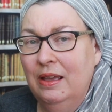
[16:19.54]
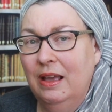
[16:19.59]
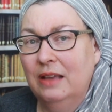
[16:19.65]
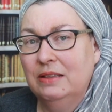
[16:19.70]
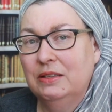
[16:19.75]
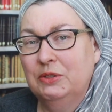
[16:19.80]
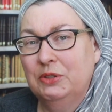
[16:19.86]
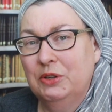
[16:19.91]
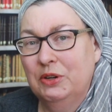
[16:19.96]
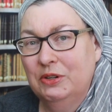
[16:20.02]

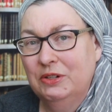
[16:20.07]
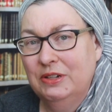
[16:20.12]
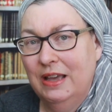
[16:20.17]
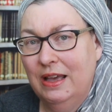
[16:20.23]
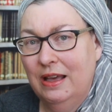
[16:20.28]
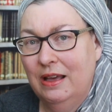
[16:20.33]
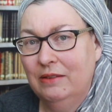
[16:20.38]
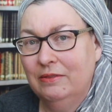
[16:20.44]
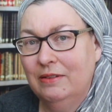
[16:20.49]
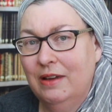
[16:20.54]
As it turned
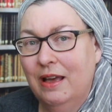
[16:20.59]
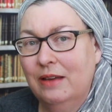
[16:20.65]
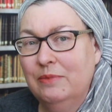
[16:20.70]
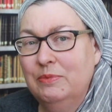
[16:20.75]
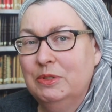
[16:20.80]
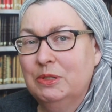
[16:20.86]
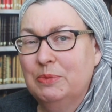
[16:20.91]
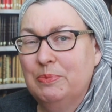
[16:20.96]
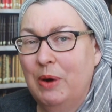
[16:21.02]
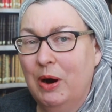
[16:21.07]
out,
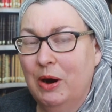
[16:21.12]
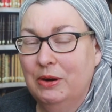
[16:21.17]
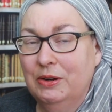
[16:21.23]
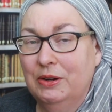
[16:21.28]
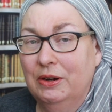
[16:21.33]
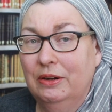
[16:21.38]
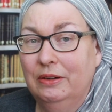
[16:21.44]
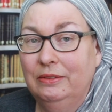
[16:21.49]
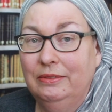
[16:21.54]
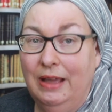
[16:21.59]
Godwin's
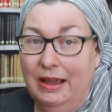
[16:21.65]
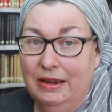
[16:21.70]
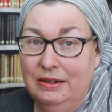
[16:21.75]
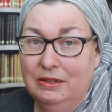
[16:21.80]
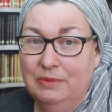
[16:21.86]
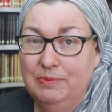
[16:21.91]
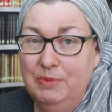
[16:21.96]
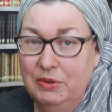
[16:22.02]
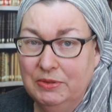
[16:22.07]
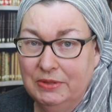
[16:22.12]
partner
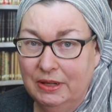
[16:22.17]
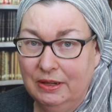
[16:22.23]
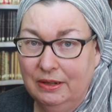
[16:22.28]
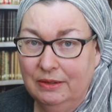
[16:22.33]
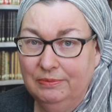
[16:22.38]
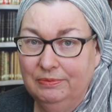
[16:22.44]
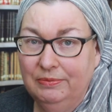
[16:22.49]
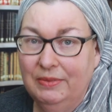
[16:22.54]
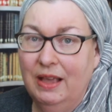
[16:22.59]
liked music,